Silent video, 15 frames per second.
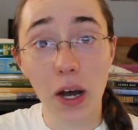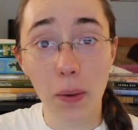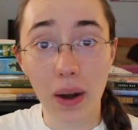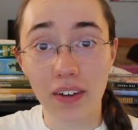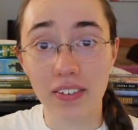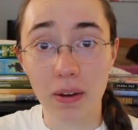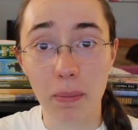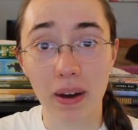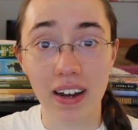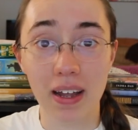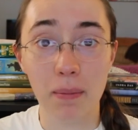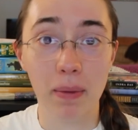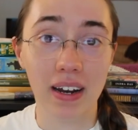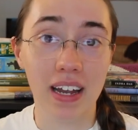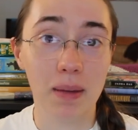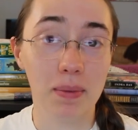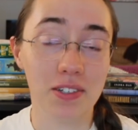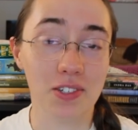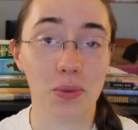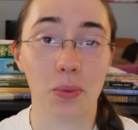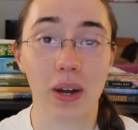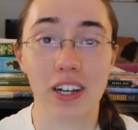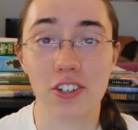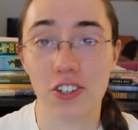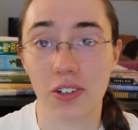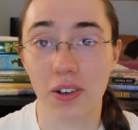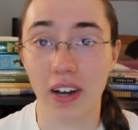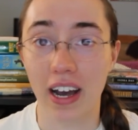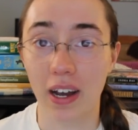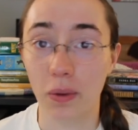Hello everybody, my name is
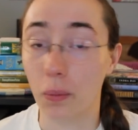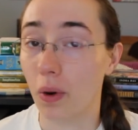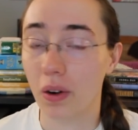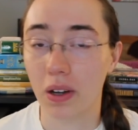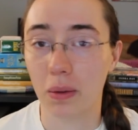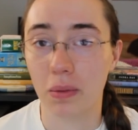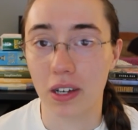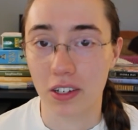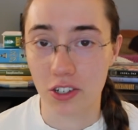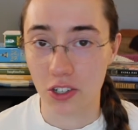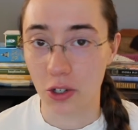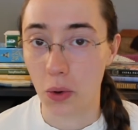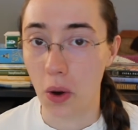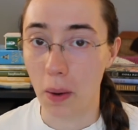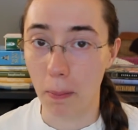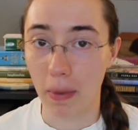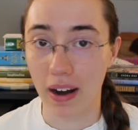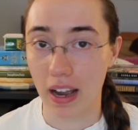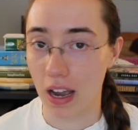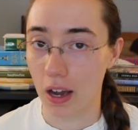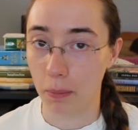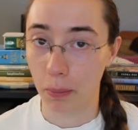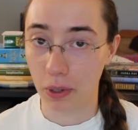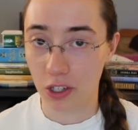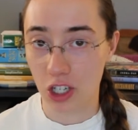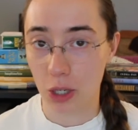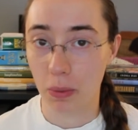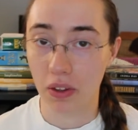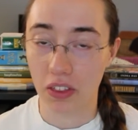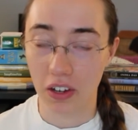Rachel and welcome to my
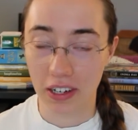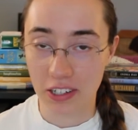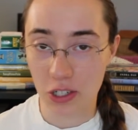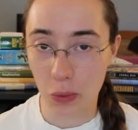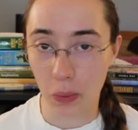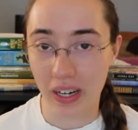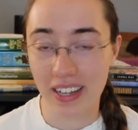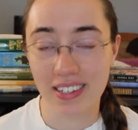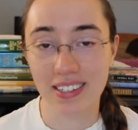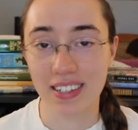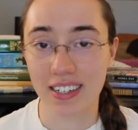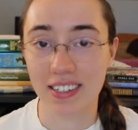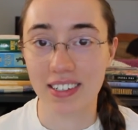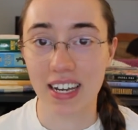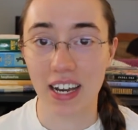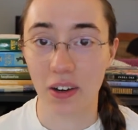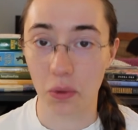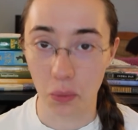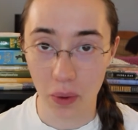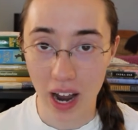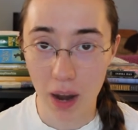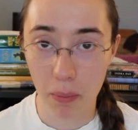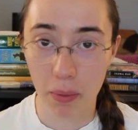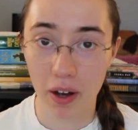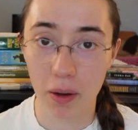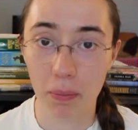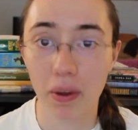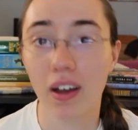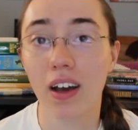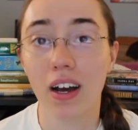Booktubeathon 2016
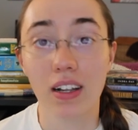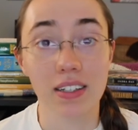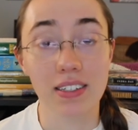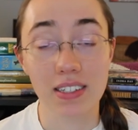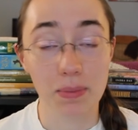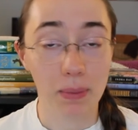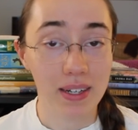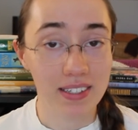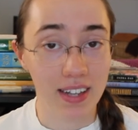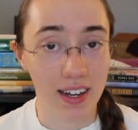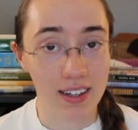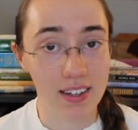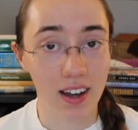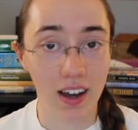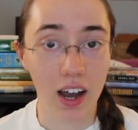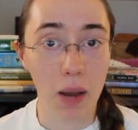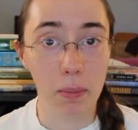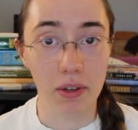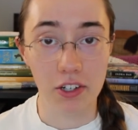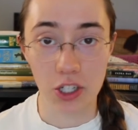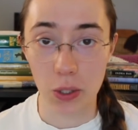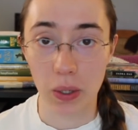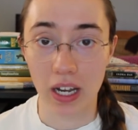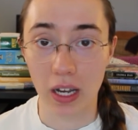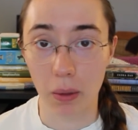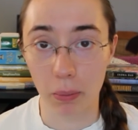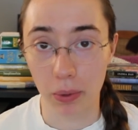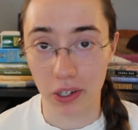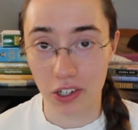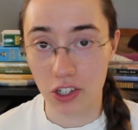wrap-up. This is my second time
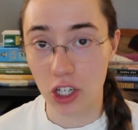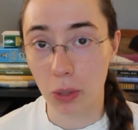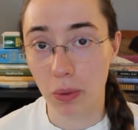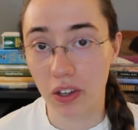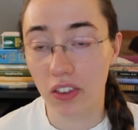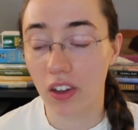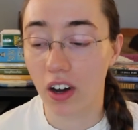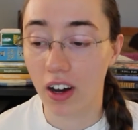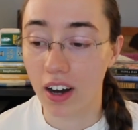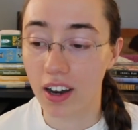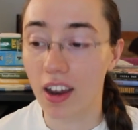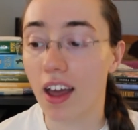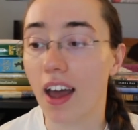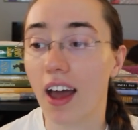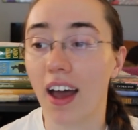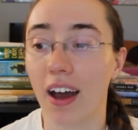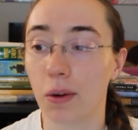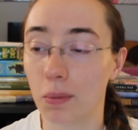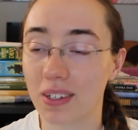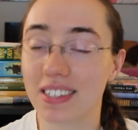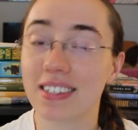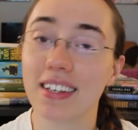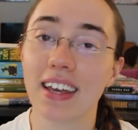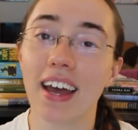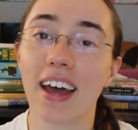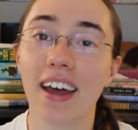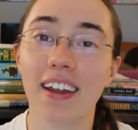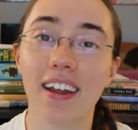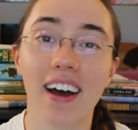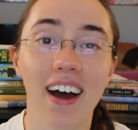doing Booktubeathon and once
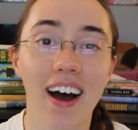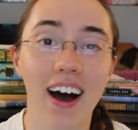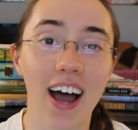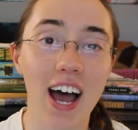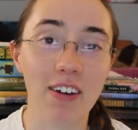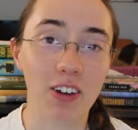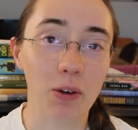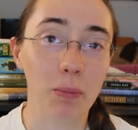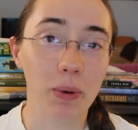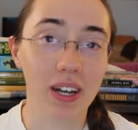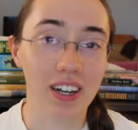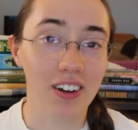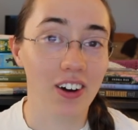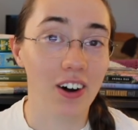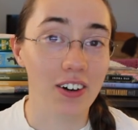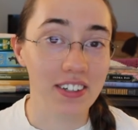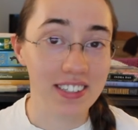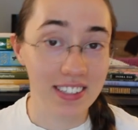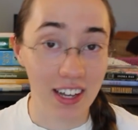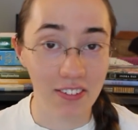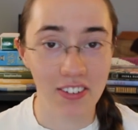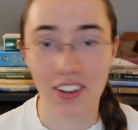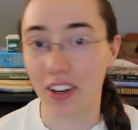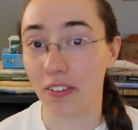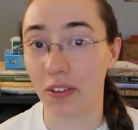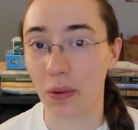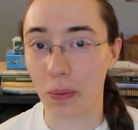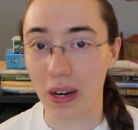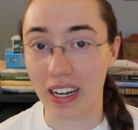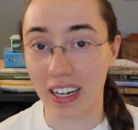again I have completed all seven of
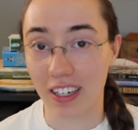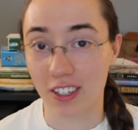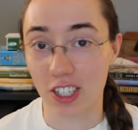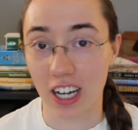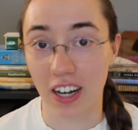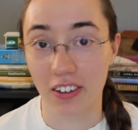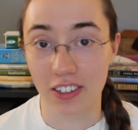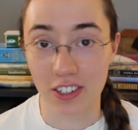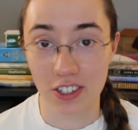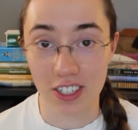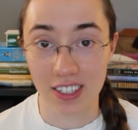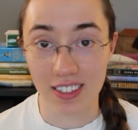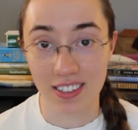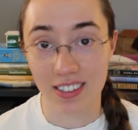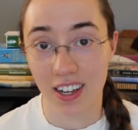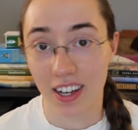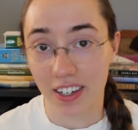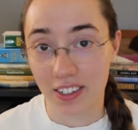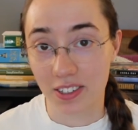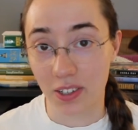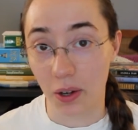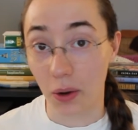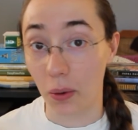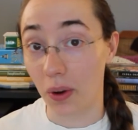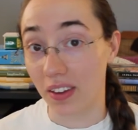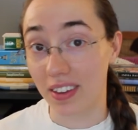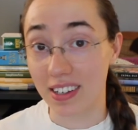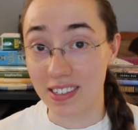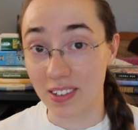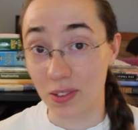the reading challenges, so
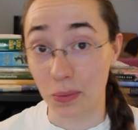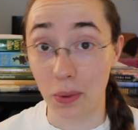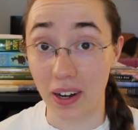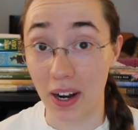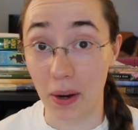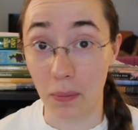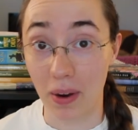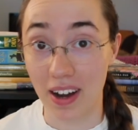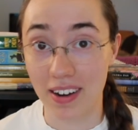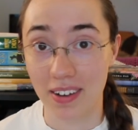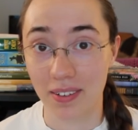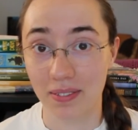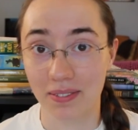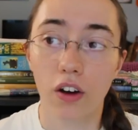this is what I read.